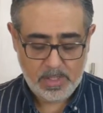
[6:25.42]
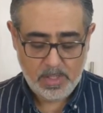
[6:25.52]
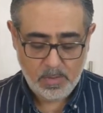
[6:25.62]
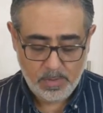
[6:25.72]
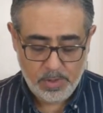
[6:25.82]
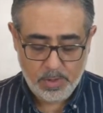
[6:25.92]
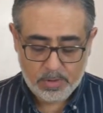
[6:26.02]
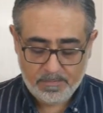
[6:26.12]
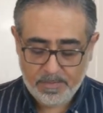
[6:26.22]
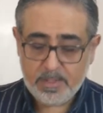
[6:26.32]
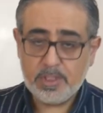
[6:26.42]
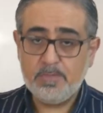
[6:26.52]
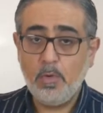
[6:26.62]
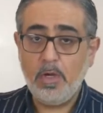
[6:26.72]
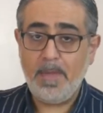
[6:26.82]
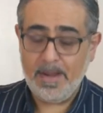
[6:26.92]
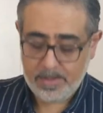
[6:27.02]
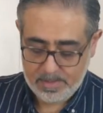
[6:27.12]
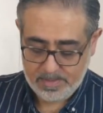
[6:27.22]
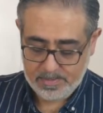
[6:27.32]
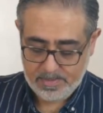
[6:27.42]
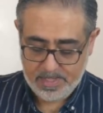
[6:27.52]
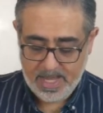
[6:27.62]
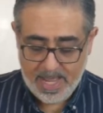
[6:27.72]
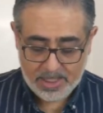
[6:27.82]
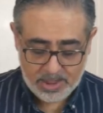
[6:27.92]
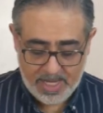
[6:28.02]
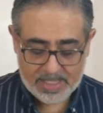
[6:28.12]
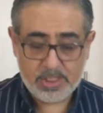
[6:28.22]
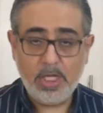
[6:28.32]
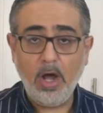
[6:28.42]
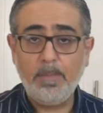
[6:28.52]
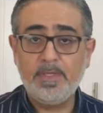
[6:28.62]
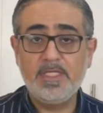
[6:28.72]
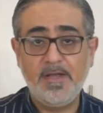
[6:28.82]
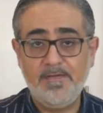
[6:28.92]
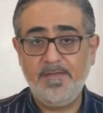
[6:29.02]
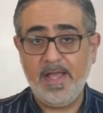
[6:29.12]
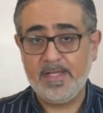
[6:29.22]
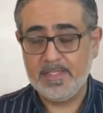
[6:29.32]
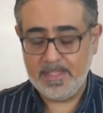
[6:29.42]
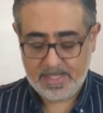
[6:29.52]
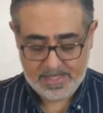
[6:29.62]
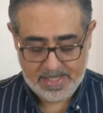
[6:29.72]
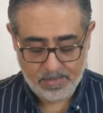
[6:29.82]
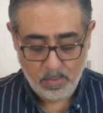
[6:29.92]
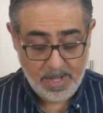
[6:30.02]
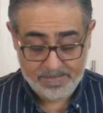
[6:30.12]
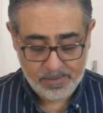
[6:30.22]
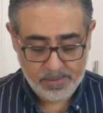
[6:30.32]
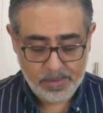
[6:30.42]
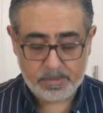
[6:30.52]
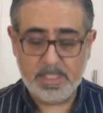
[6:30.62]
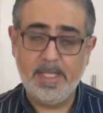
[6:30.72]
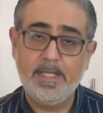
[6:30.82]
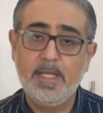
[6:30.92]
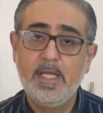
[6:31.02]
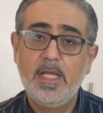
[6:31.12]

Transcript: When you use a very small amount, it actually has the opposite effect in whatever you use it in.